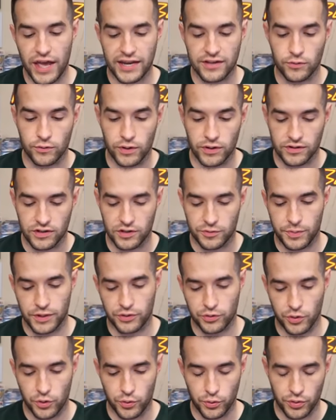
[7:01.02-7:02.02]
That is a Ruxin
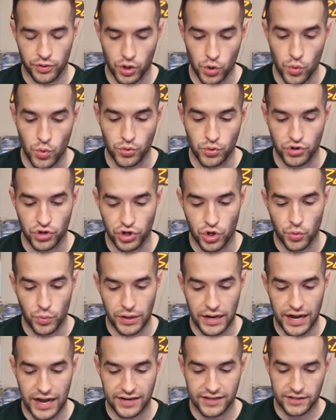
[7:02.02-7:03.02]
Special. Guruch and
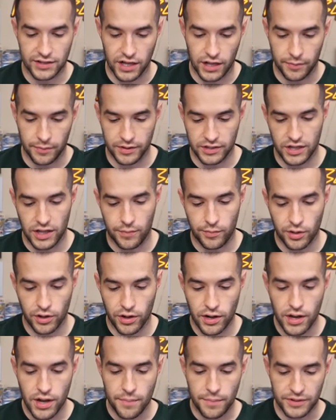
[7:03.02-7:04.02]
Kuwagata, Solomon's
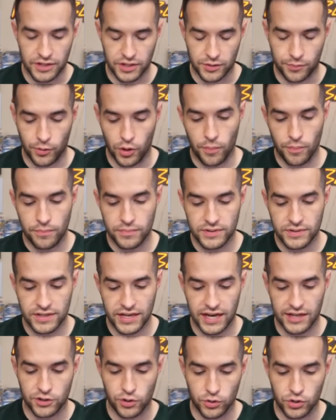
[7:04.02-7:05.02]
Lawbook. Mystic Probe,
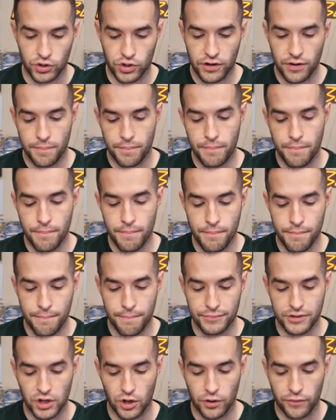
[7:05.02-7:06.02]
Science Soldier,
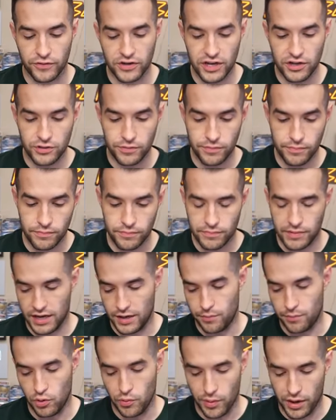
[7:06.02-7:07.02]
Skull Invitation,
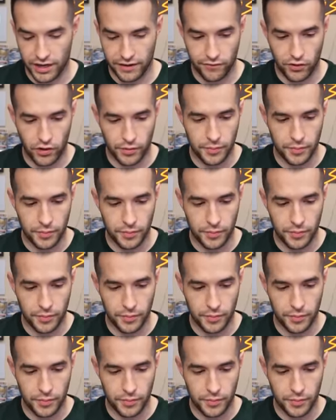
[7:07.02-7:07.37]
and a Bubonic